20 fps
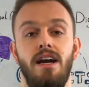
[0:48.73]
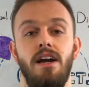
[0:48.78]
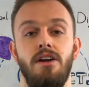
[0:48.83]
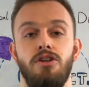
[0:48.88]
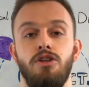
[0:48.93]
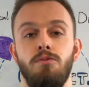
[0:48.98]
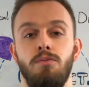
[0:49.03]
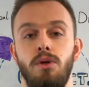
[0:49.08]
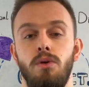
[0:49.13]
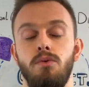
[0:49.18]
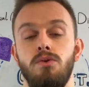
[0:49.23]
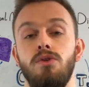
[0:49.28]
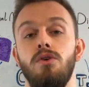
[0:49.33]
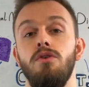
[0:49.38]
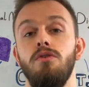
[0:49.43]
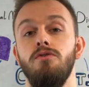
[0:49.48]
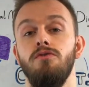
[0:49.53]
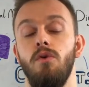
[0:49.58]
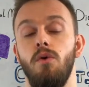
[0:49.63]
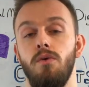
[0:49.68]
attributes
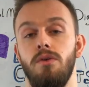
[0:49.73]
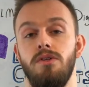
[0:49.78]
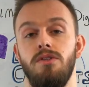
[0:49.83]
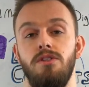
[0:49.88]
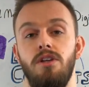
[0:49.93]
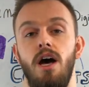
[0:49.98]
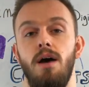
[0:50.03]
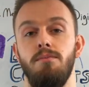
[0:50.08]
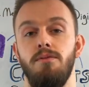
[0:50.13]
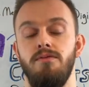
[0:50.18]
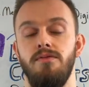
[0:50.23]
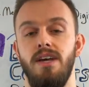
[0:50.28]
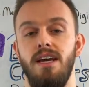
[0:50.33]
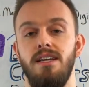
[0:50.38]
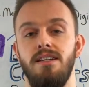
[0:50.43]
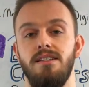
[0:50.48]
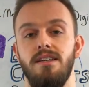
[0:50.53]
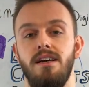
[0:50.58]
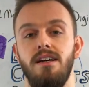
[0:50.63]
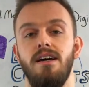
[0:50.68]
for this type of
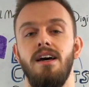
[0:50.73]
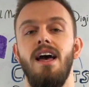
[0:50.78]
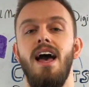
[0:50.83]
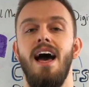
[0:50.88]
data,